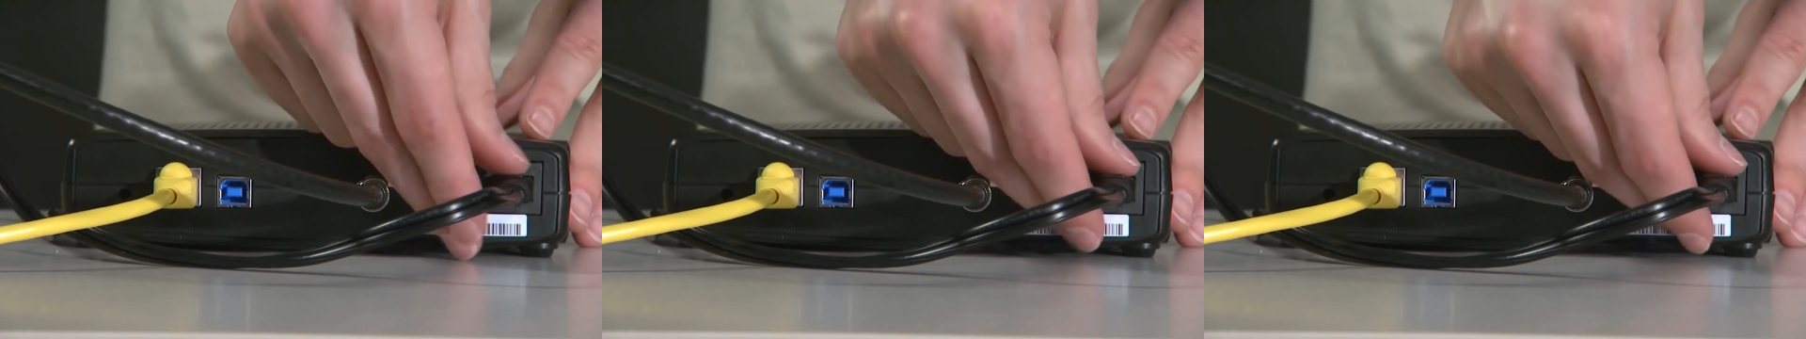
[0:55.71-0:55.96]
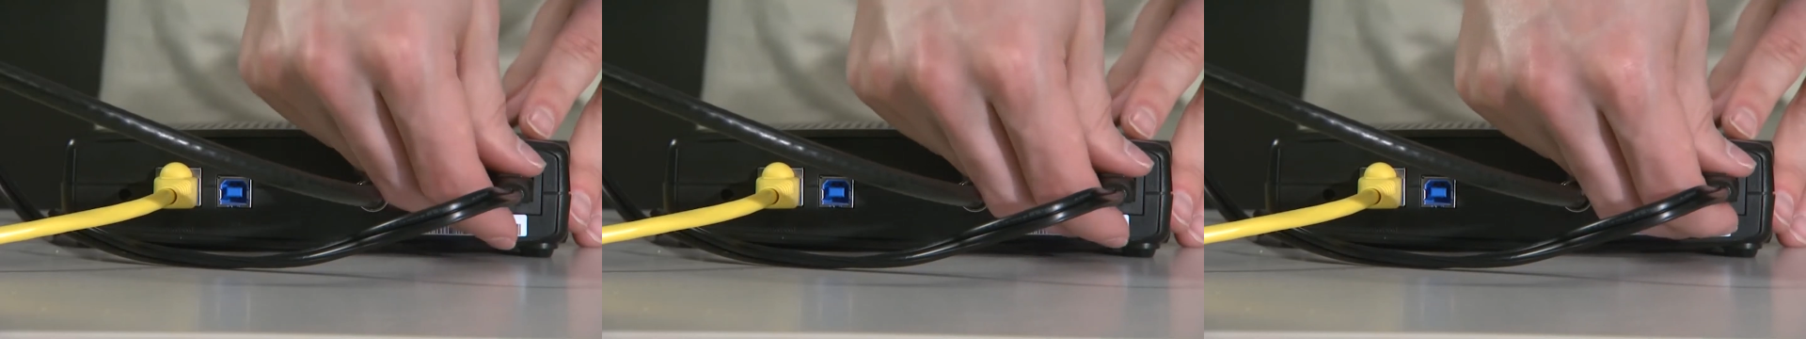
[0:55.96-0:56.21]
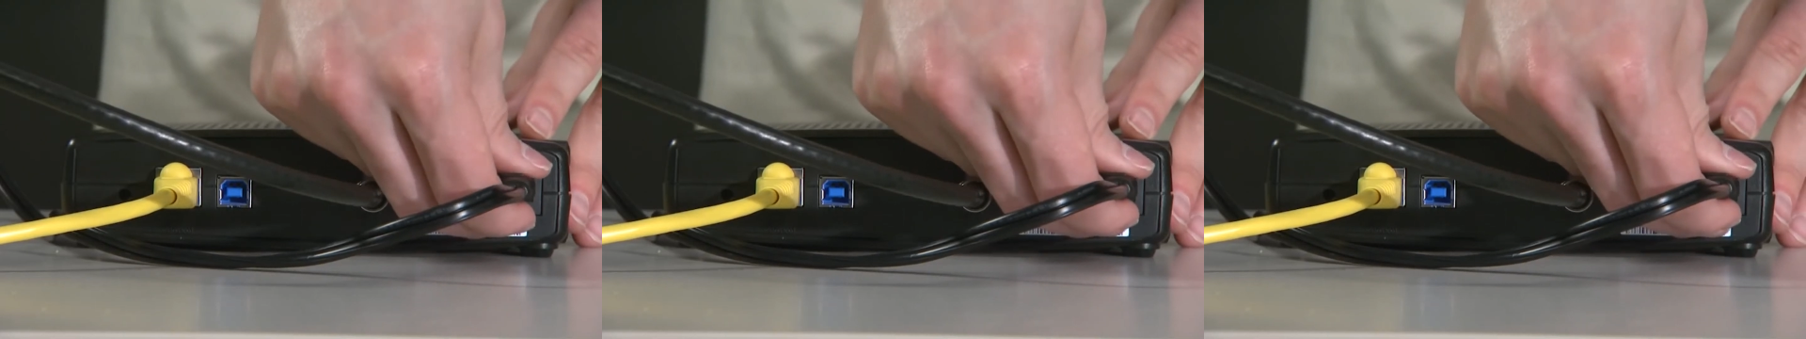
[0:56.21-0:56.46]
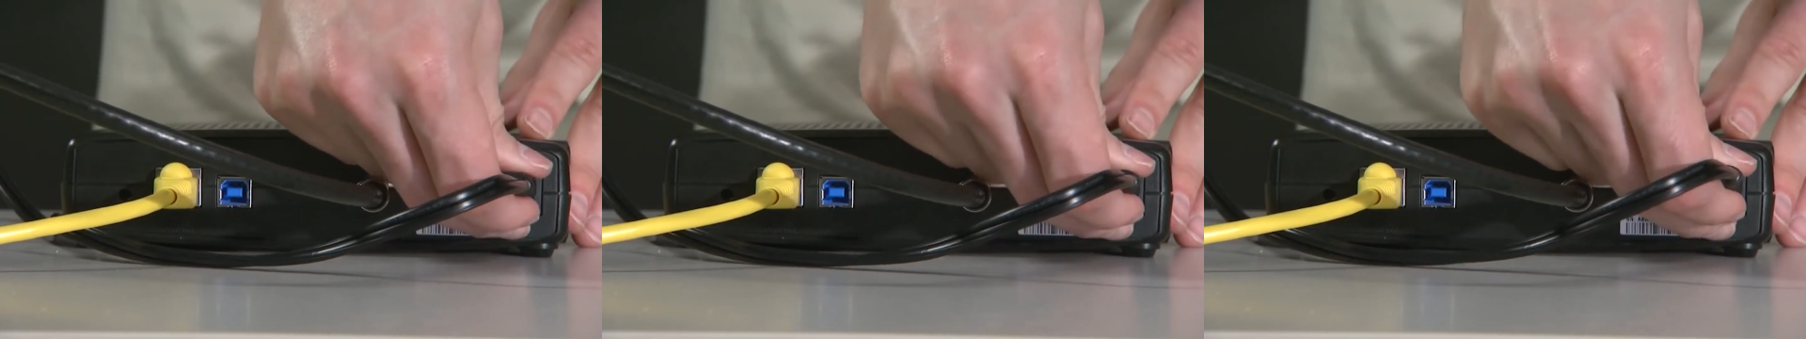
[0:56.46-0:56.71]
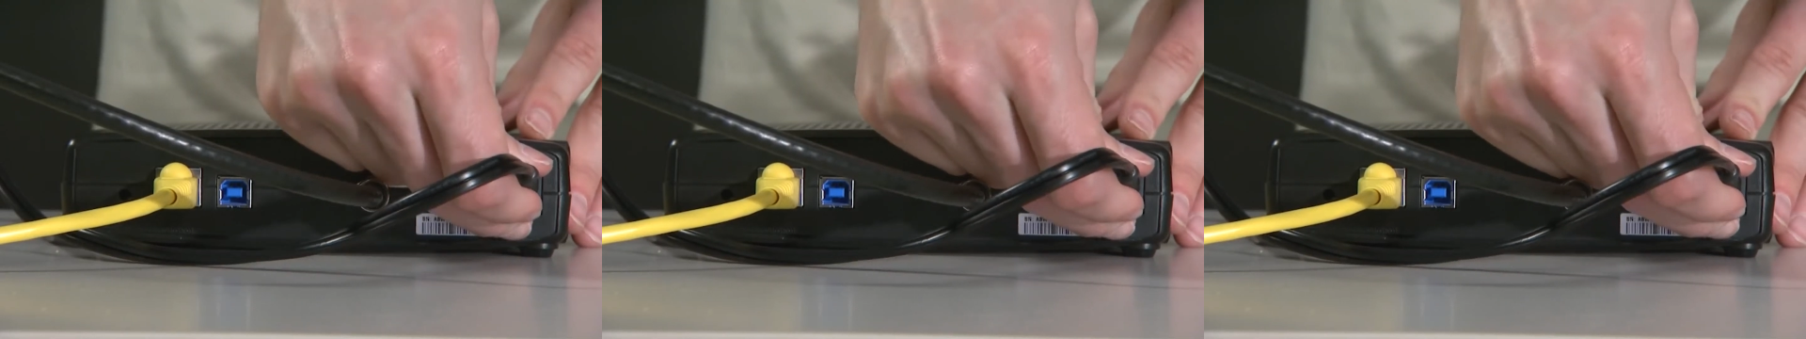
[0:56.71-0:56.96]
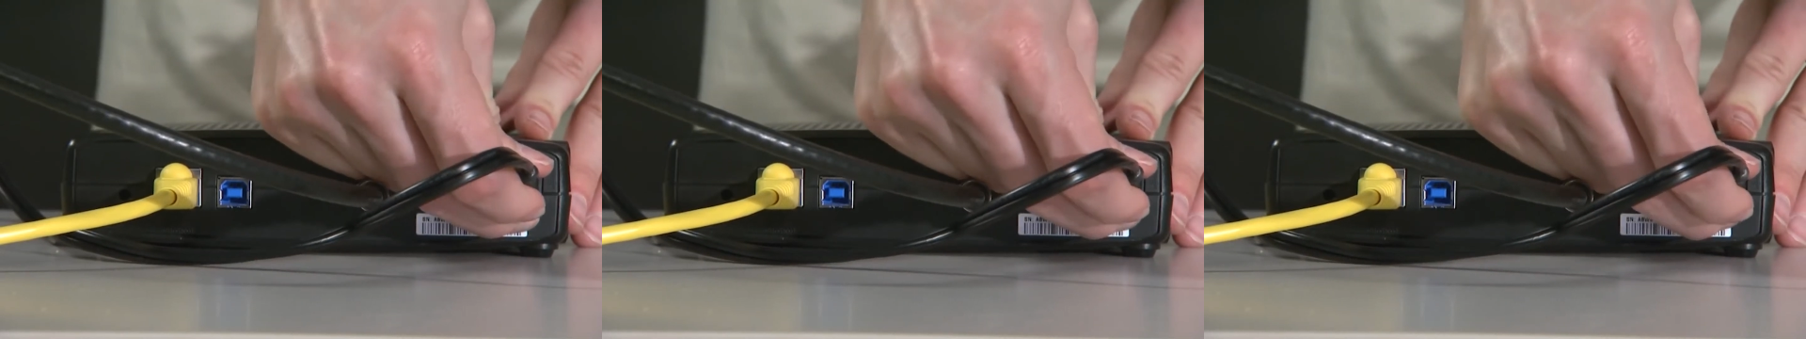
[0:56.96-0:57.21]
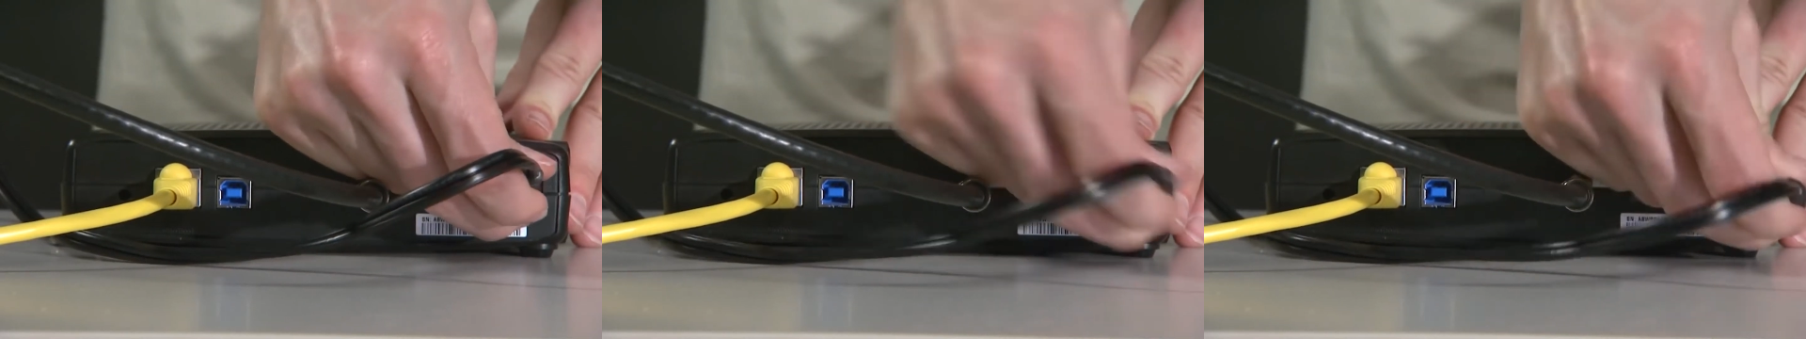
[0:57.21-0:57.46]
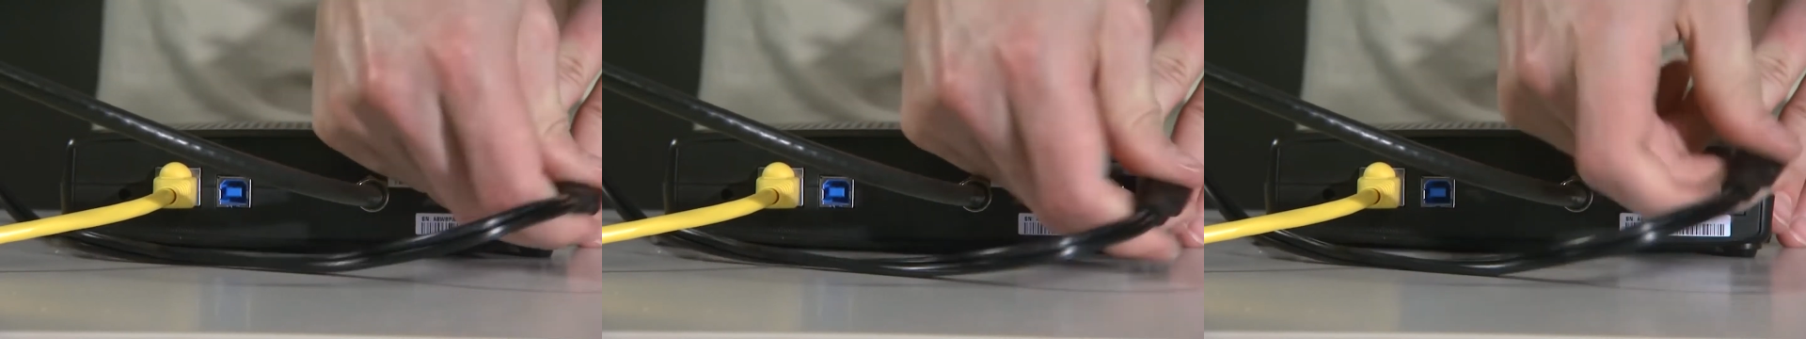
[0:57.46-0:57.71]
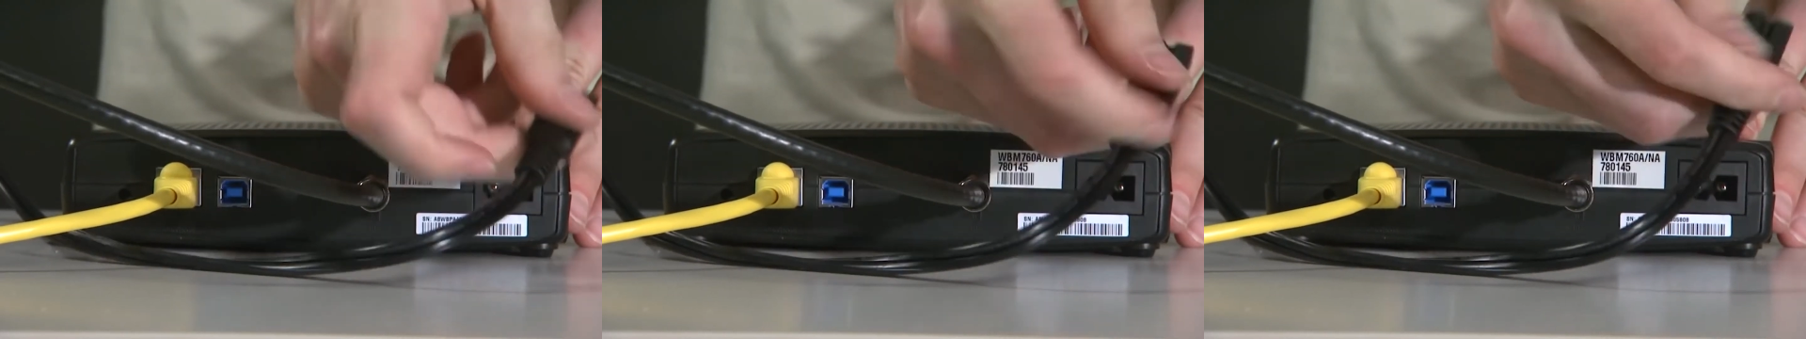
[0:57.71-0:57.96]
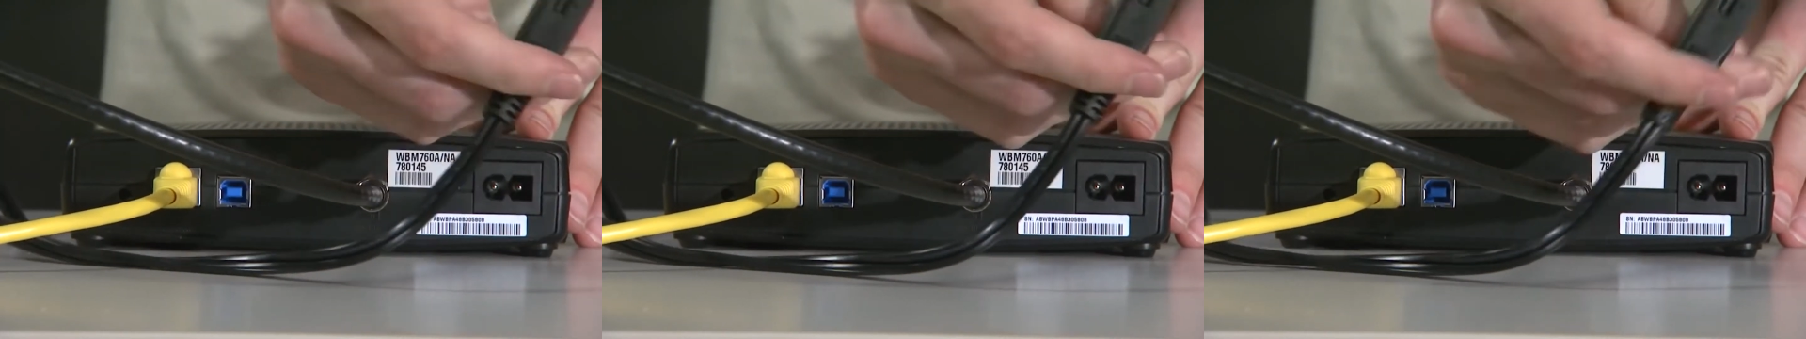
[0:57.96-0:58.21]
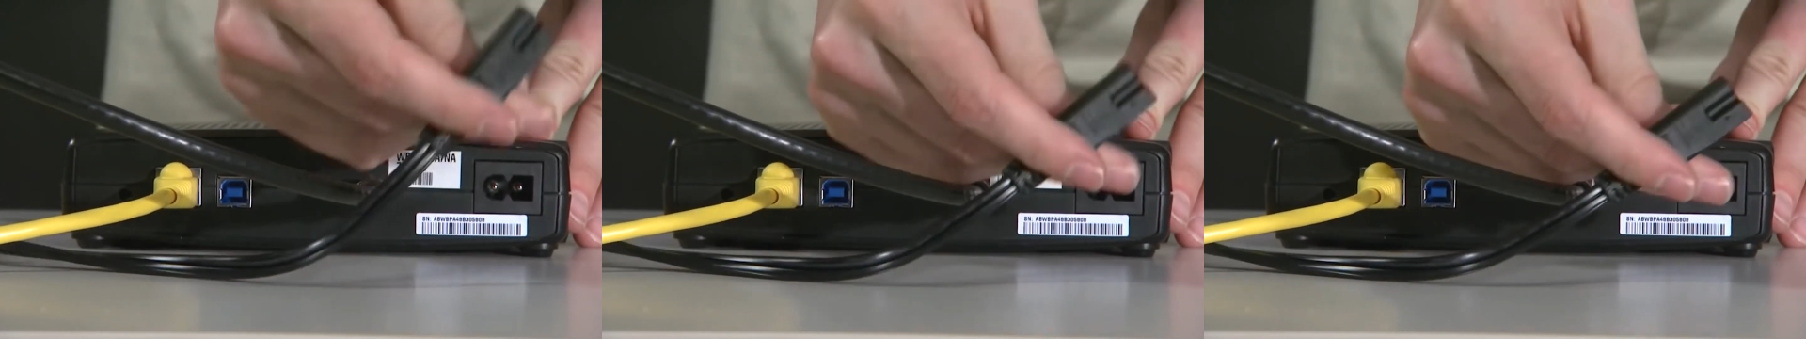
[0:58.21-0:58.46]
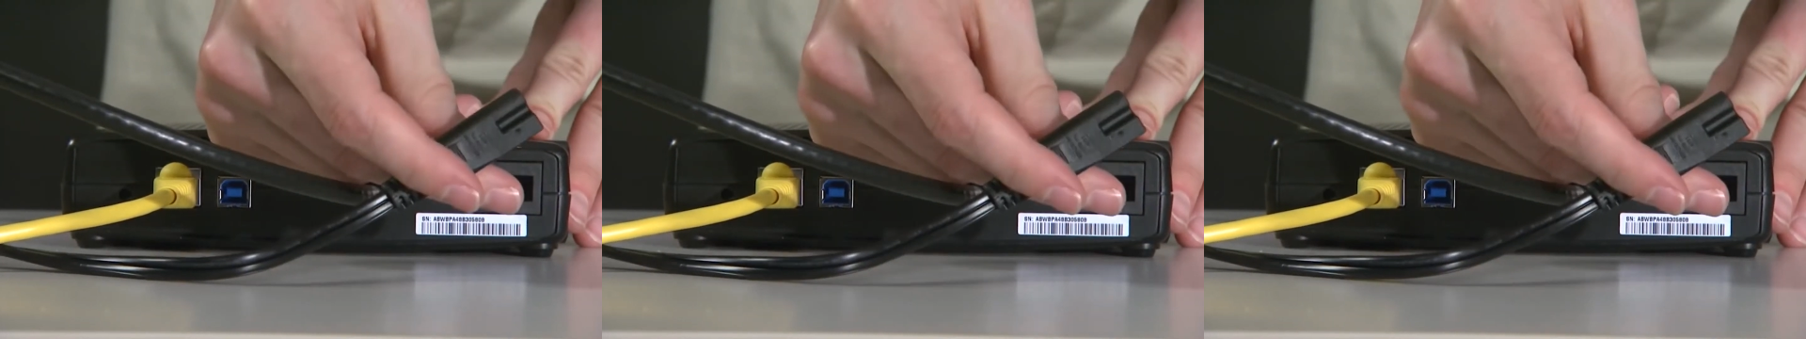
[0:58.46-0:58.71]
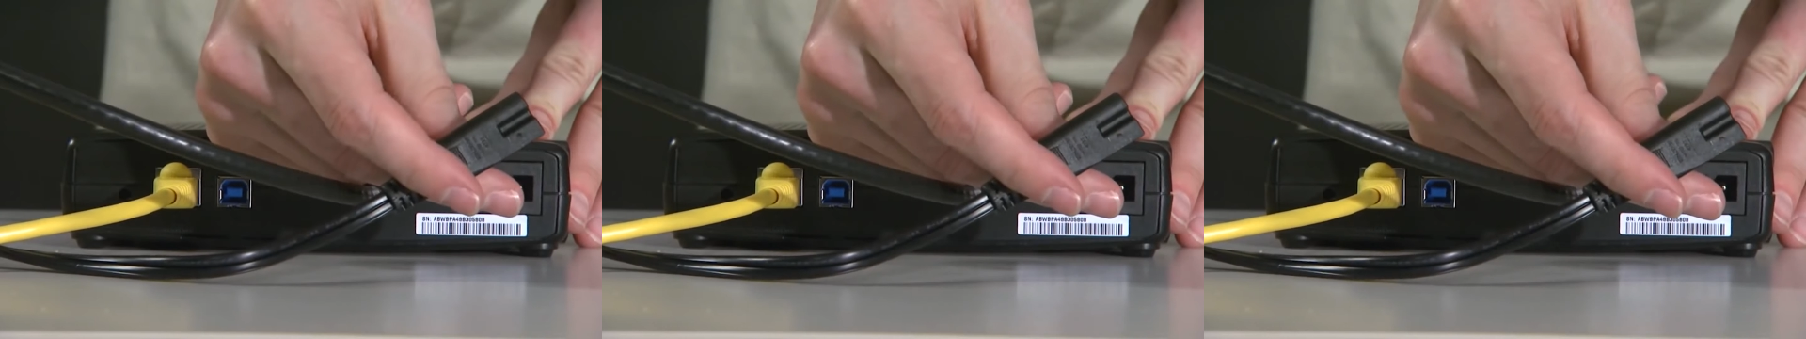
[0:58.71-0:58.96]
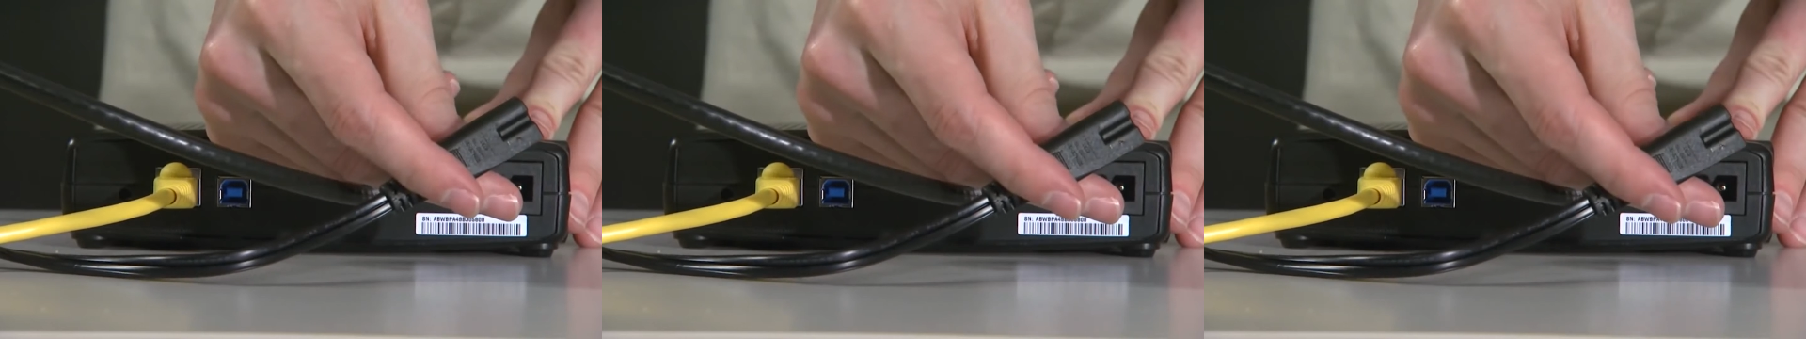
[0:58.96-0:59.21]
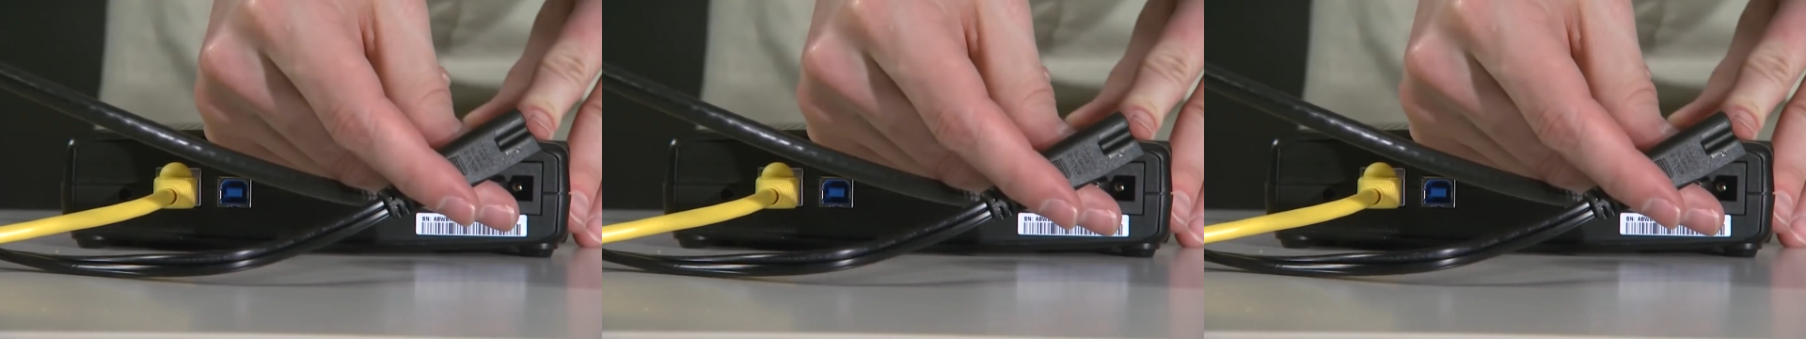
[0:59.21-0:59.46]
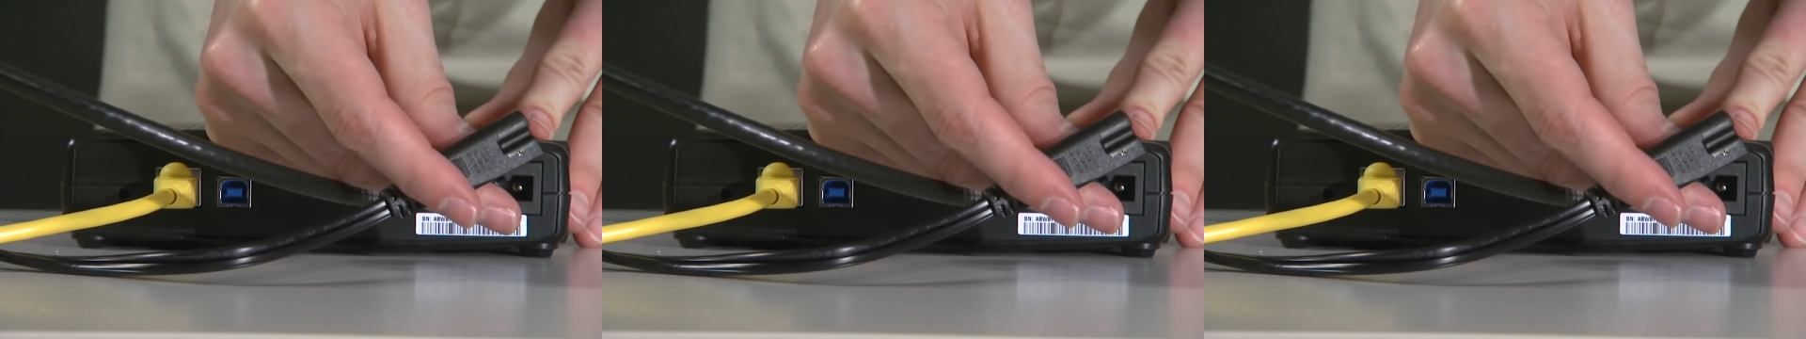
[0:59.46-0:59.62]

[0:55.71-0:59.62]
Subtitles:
Nobody's mouth can be seen.